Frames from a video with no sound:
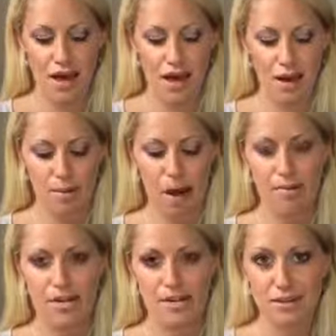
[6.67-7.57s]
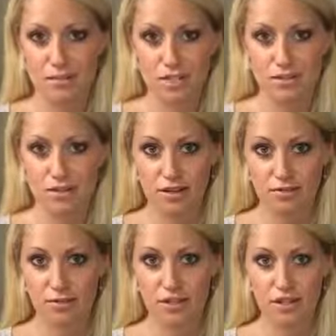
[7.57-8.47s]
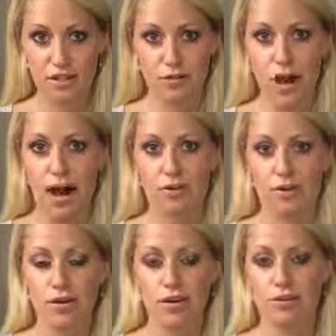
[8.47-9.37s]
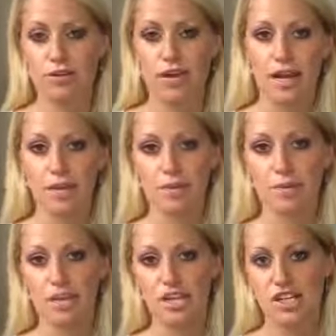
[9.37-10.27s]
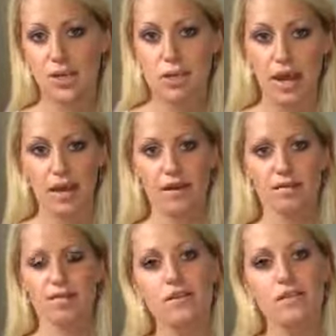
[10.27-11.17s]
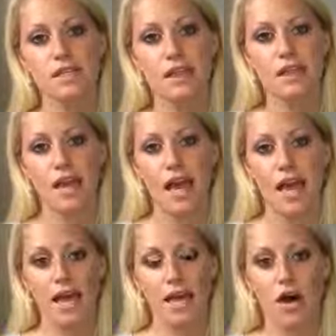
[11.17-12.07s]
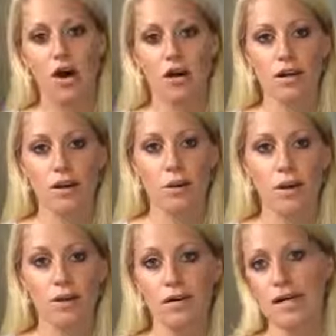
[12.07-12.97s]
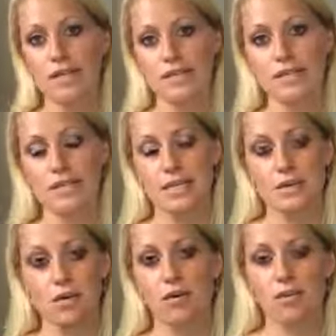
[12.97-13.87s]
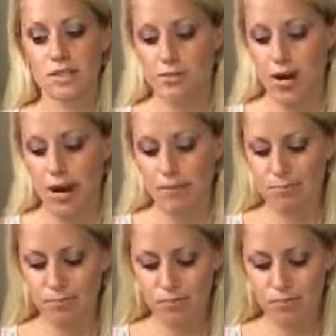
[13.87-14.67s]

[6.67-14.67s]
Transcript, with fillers: Um, I'm going to demonstrate for you how you can create beachy waves using an argan oil and sea salt spray.